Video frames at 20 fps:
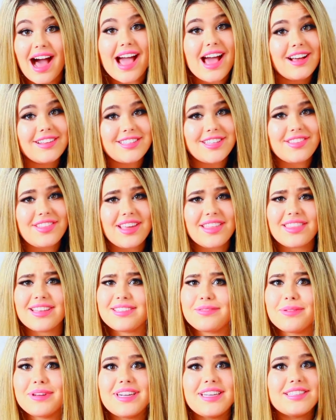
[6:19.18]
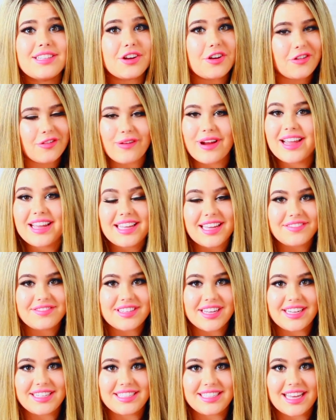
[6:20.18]
I also think this one is a great
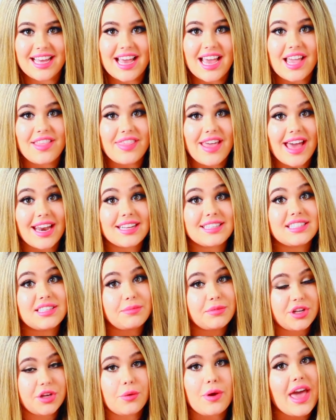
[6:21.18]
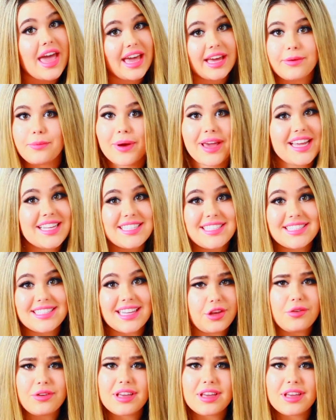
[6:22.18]
gift idea and that is some new hand weights.